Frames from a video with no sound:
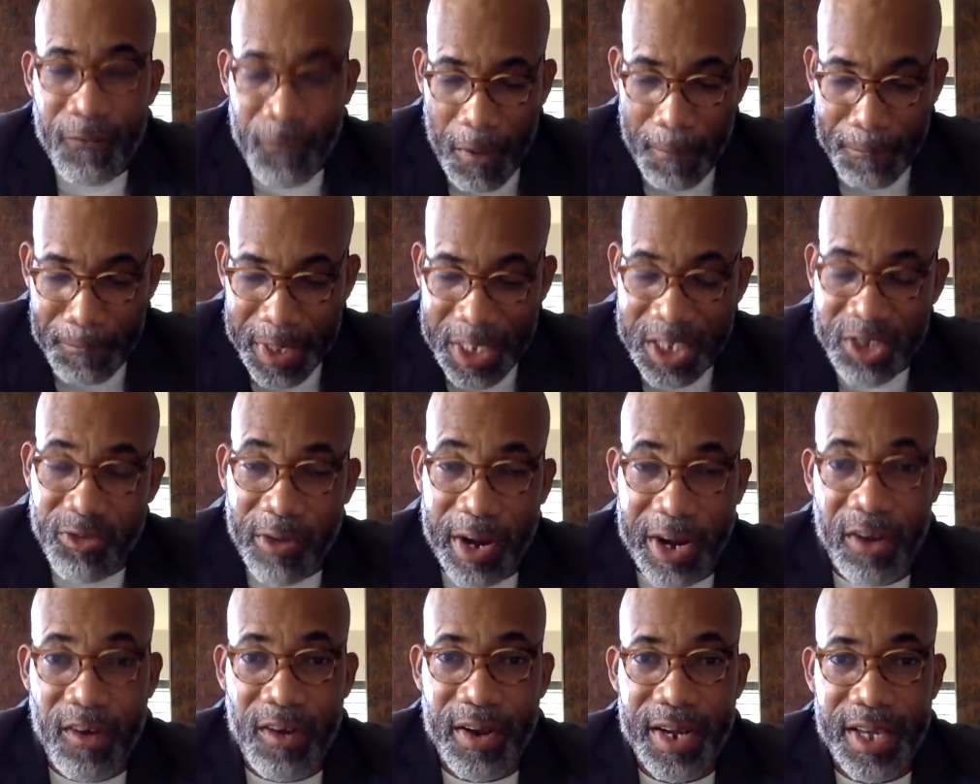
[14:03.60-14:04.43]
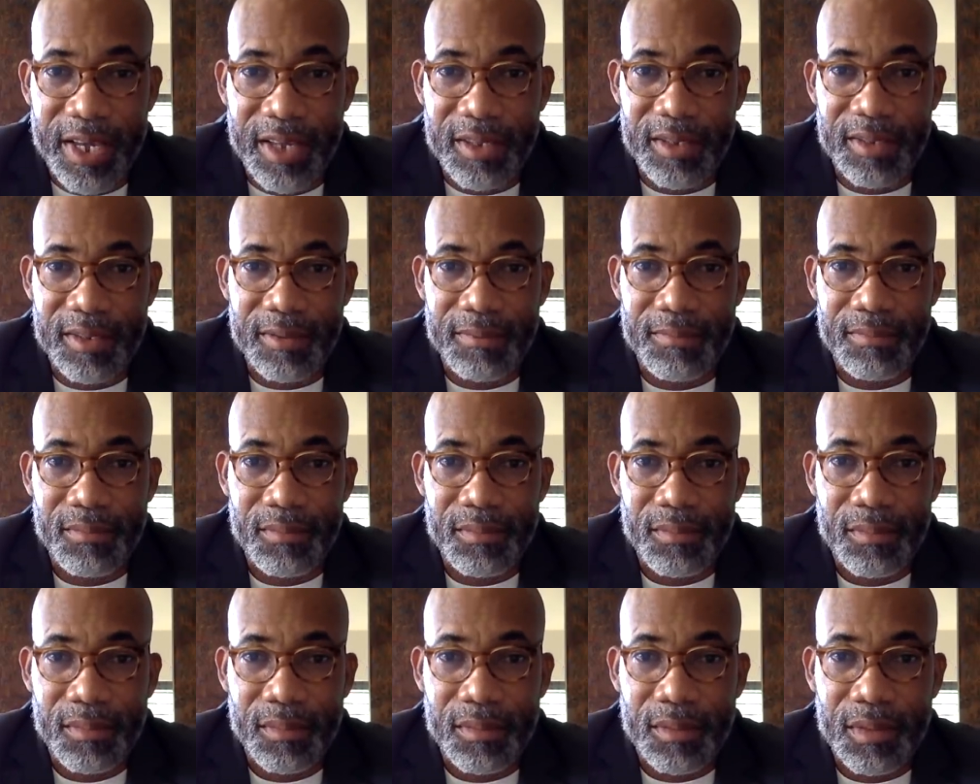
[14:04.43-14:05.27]
from these recordings,
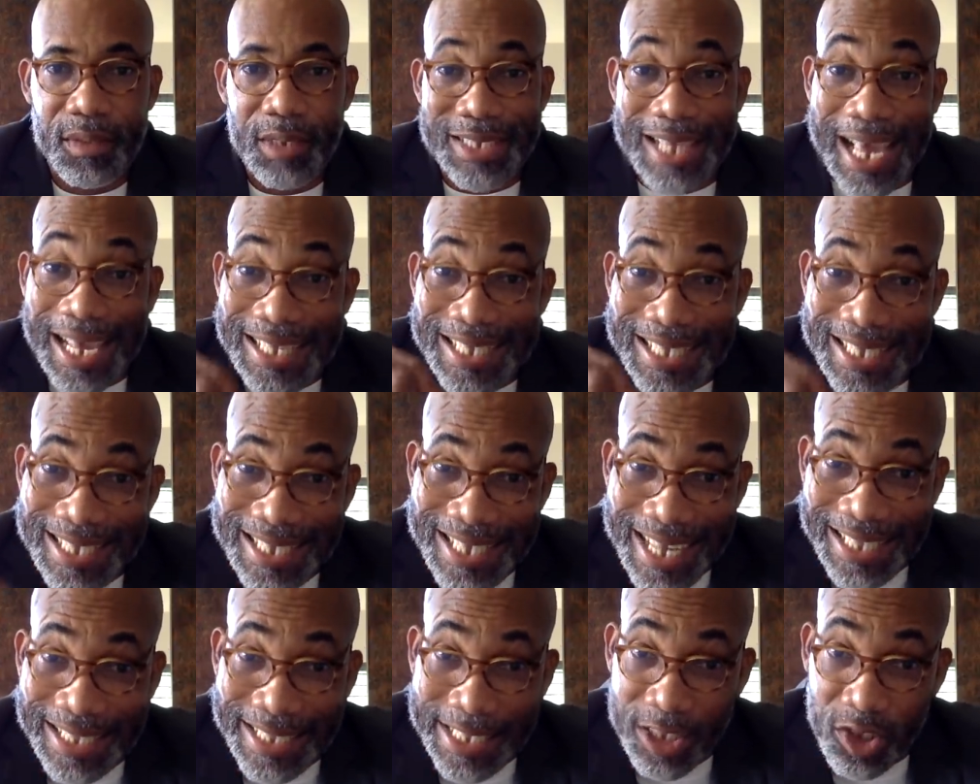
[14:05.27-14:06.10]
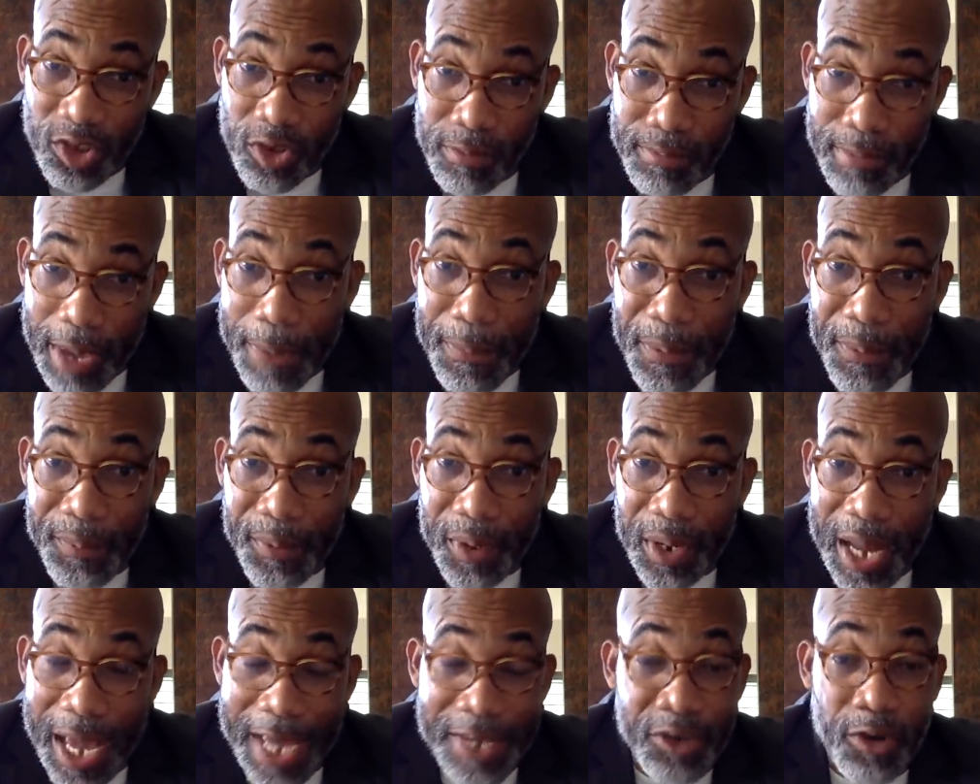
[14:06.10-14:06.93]
because I sent it to him, my
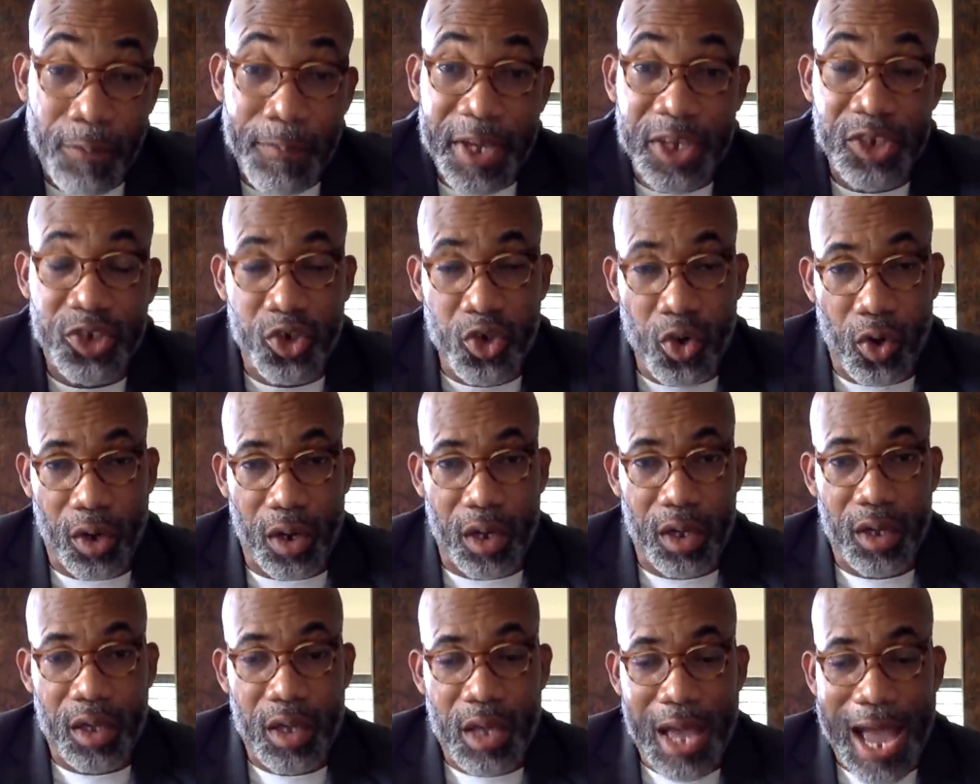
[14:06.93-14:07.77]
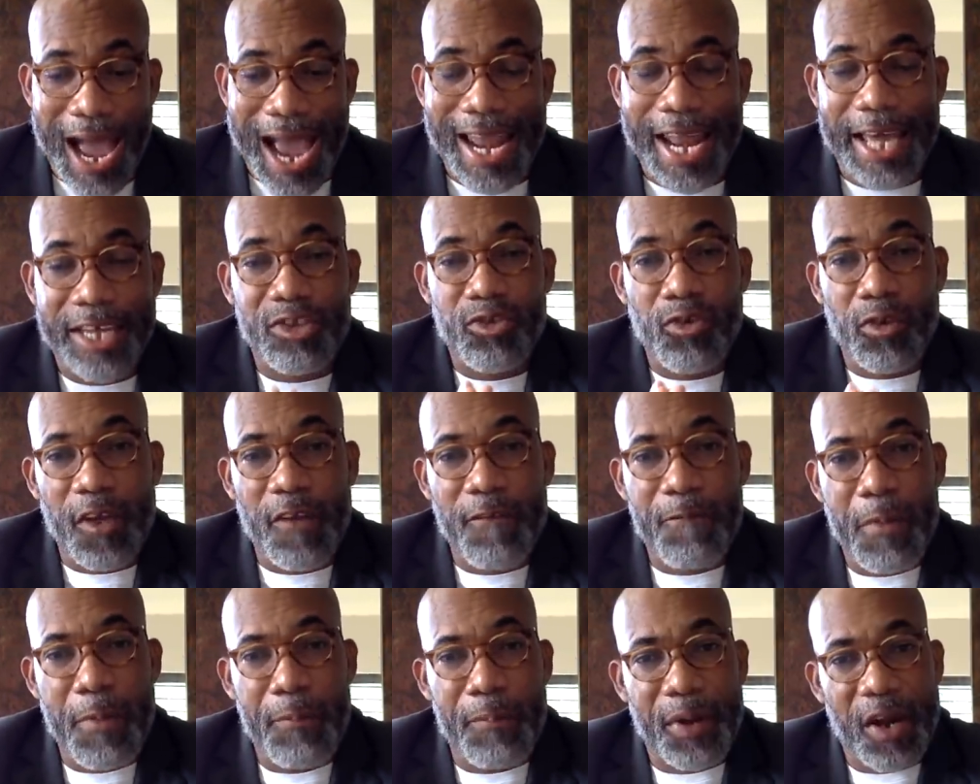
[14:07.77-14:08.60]
people. I don't make joke. I like to
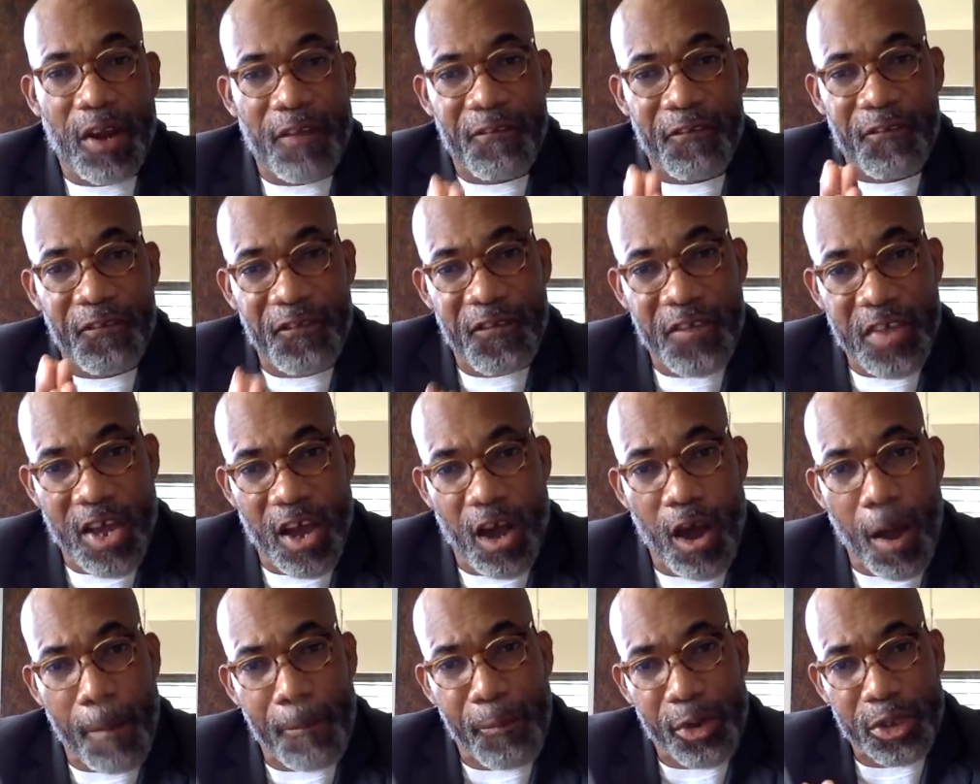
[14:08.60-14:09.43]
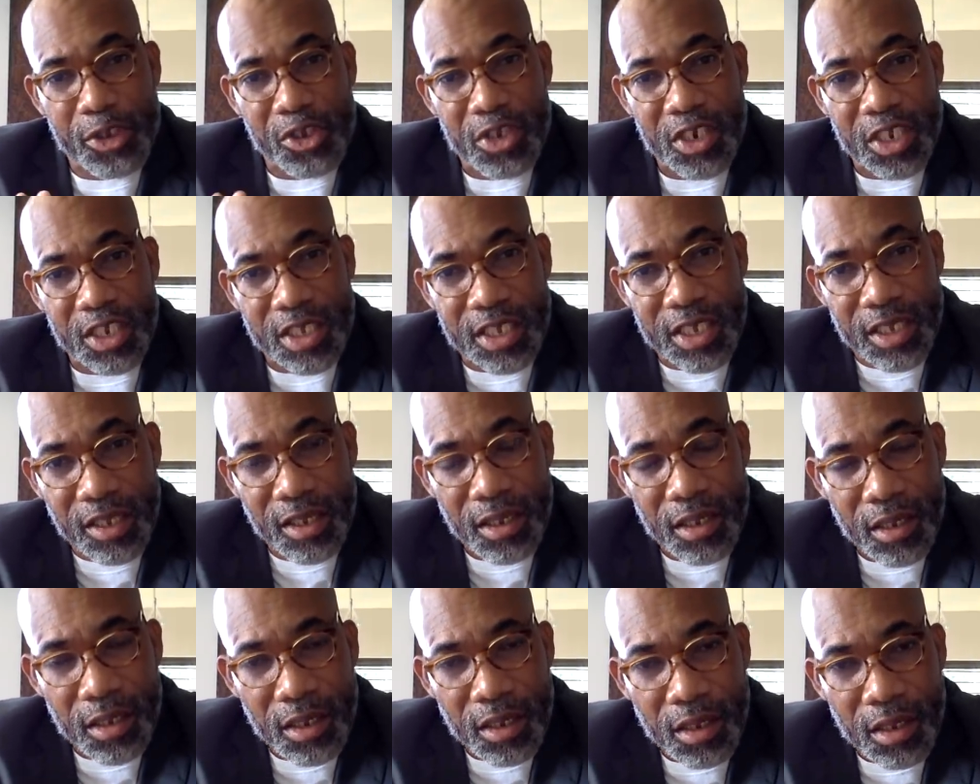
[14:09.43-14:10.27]
give people a fair opportunity
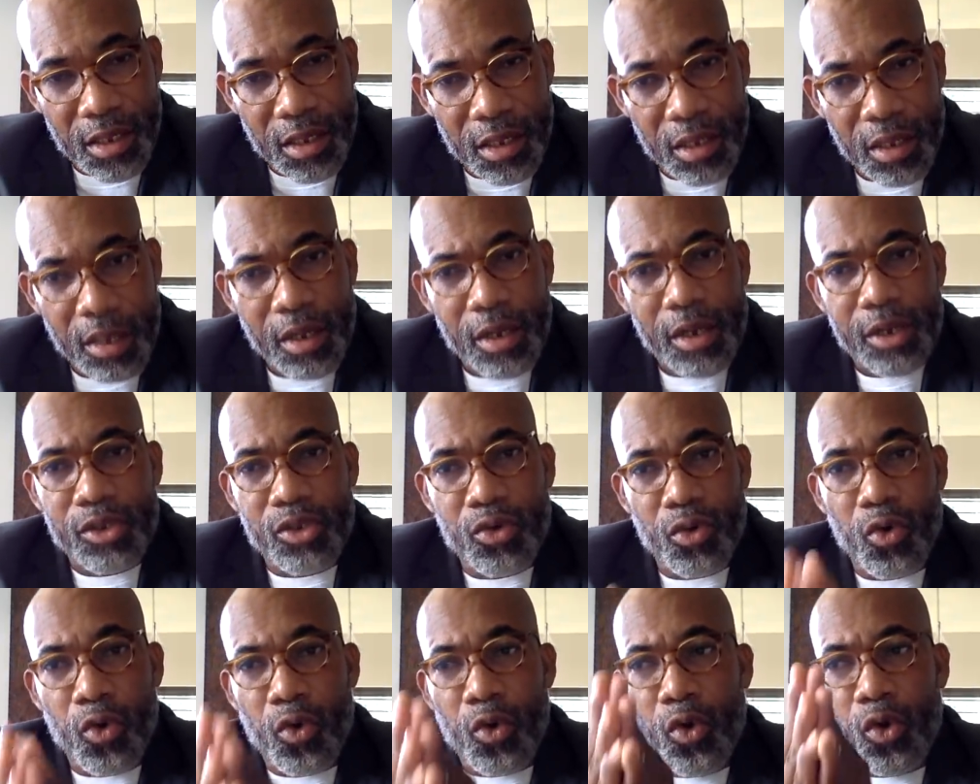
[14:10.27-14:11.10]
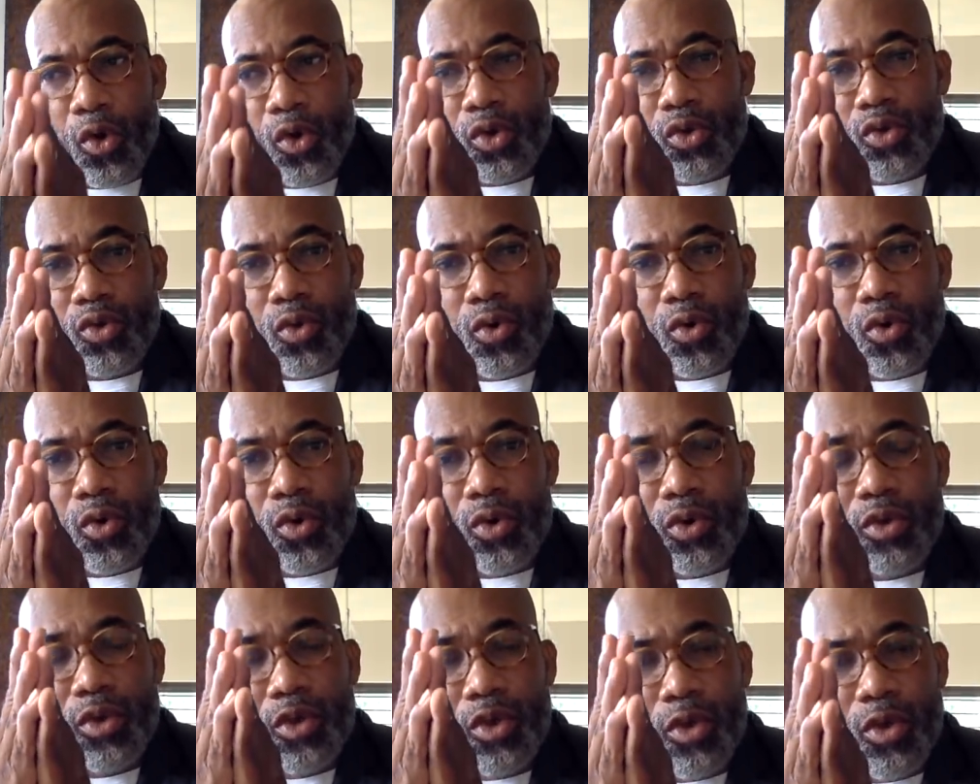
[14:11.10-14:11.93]

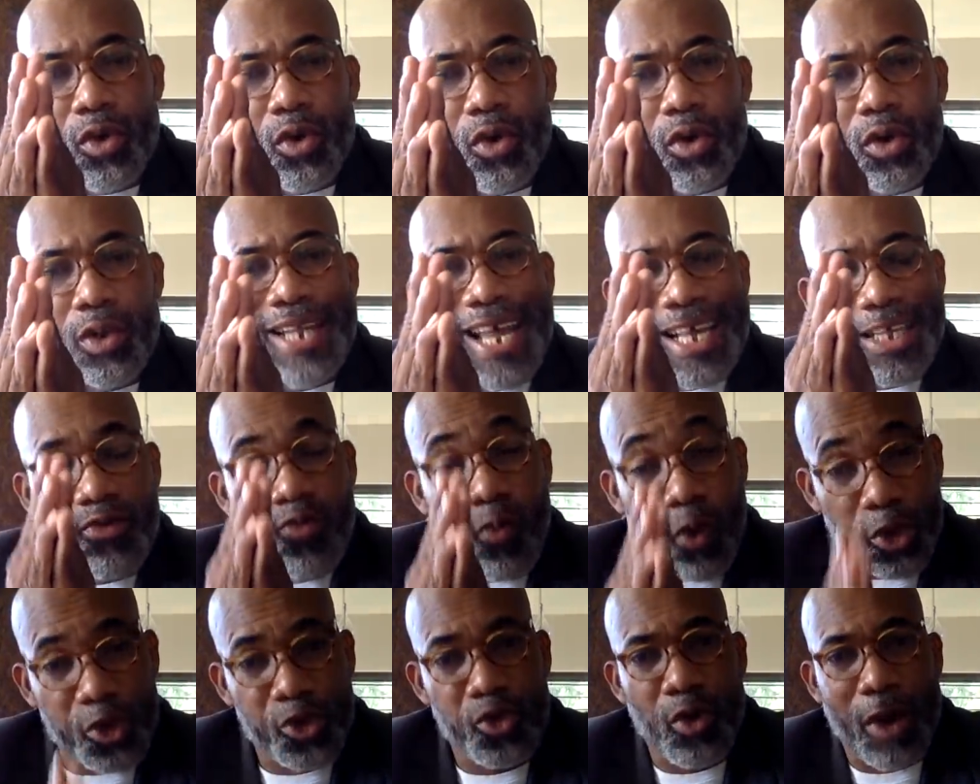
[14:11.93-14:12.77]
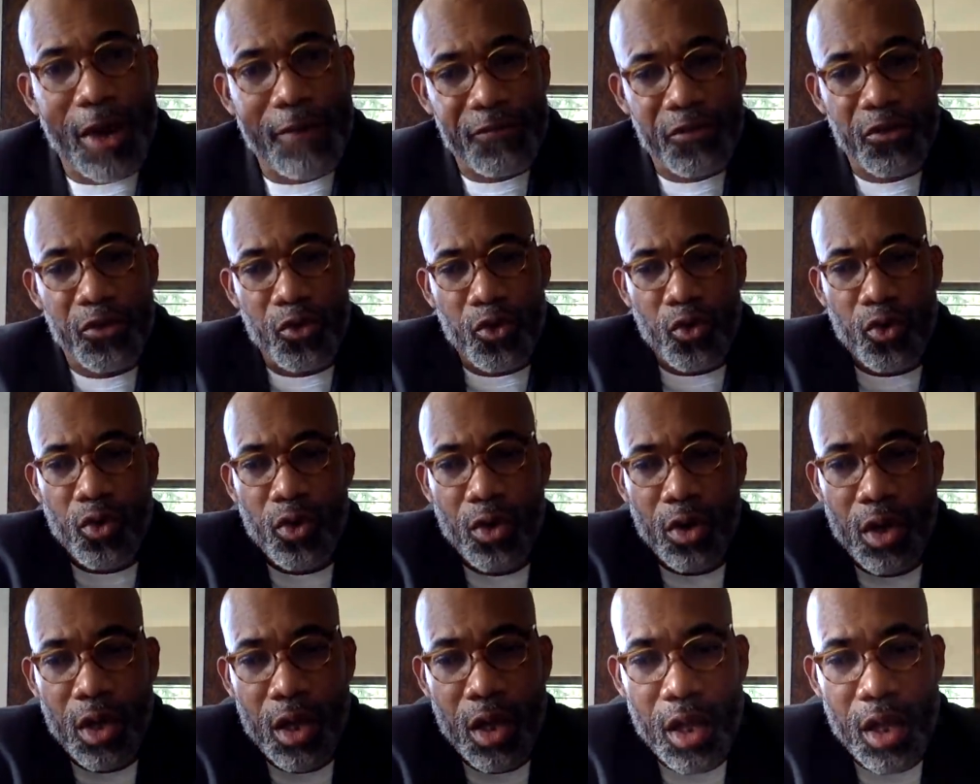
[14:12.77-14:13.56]
to, you know, that's what you have to do.